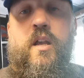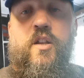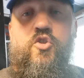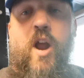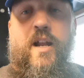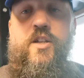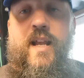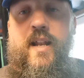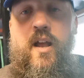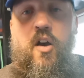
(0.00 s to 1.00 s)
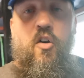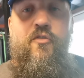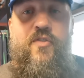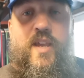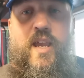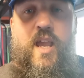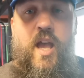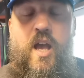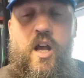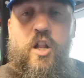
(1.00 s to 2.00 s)
contracting of the
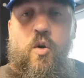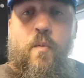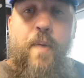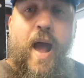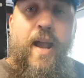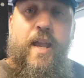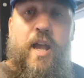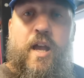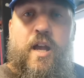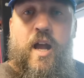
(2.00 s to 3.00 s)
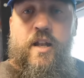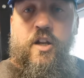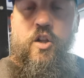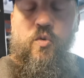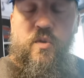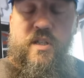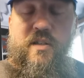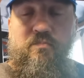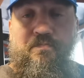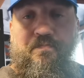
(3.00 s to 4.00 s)
lower back and the
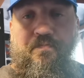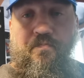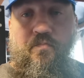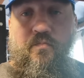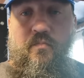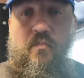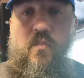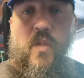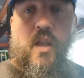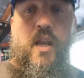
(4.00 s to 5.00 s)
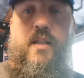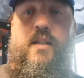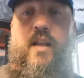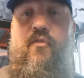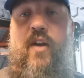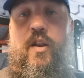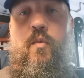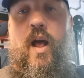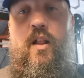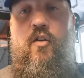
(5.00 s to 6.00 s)
glutes. It does that very
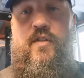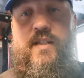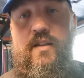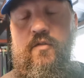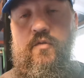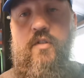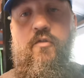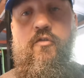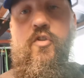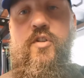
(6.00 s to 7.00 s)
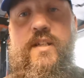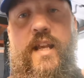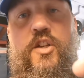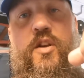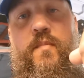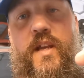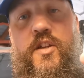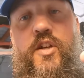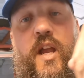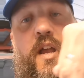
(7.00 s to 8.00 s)
well. Obviously the reverse nature
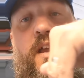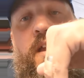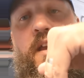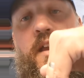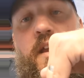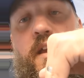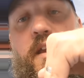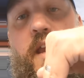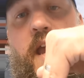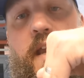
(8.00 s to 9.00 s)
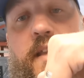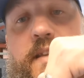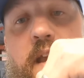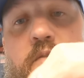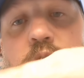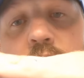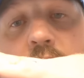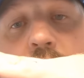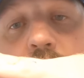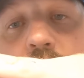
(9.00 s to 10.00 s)
means you're hanging down doing
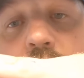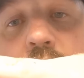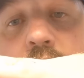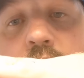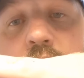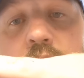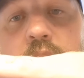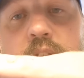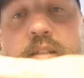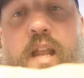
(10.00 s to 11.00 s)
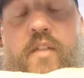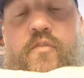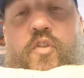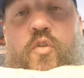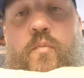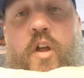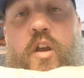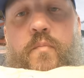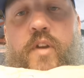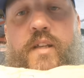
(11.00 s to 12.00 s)
that instead of a normal
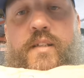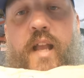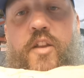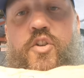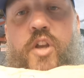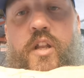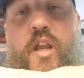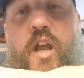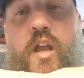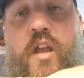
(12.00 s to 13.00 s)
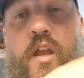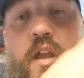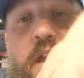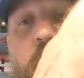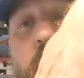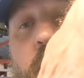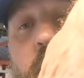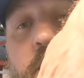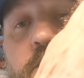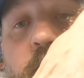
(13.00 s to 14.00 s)
hyperextension. You're kind of